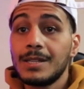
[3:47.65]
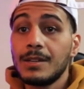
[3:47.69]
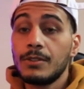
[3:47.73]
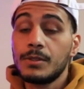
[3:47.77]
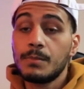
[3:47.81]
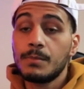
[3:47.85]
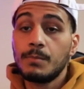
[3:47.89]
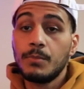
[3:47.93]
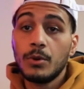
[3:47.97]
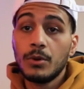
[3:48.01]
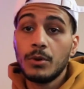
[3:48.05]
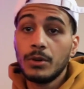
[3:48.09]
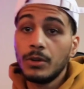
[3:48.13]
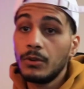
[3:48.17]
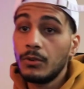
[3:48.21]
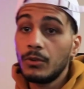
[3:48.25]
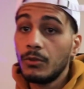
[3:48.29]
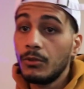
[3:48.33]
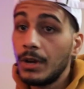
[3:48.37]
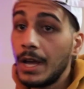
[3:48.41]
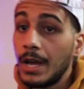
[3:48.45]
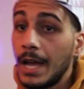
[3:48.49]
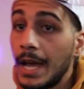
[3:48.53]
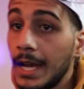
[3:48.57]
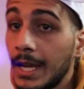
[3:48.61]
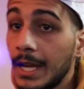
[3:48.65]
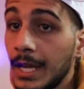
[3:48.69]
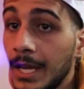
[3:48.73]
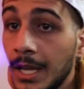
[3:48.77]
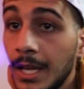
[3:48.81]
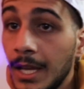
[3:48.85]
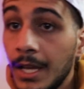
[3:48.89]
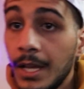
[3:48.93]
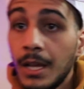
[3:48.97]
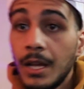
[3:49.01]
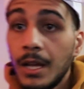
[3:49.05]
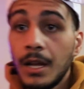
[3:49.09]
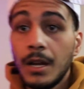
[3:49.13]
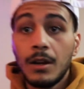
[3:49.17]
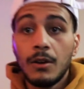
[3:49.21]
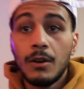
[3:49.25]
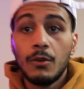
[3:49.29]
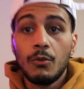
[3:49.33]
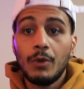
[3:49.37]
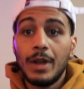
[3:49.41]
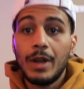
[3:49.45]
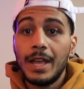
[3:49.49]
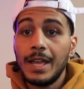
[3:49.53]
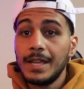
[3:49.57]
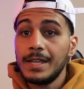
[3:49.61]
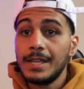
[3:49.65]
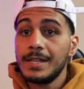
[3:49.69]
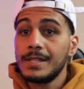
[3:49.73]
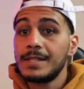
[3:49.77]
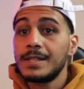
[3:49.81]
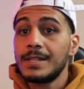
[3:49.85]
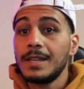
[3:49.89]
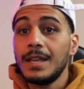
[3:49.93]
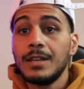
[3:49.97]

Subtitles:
I was born in Iraq, raised